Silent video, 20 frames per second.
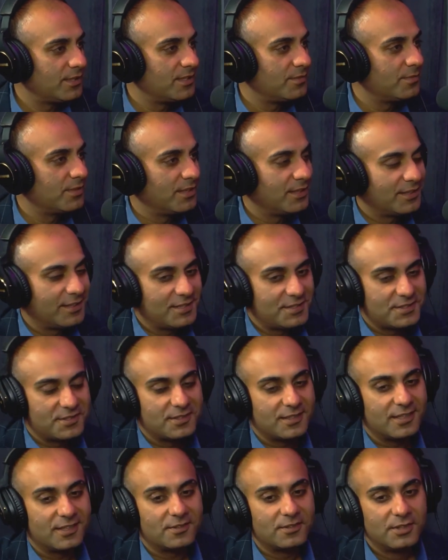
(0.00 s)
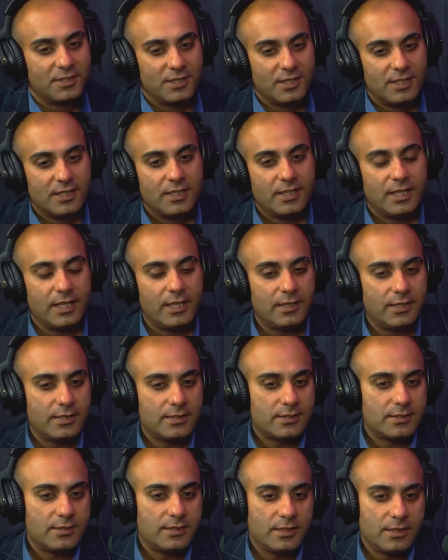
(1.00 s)
medication now. And it's
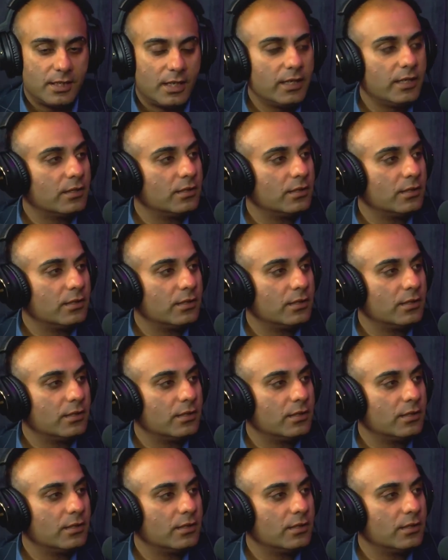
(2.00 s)
denial.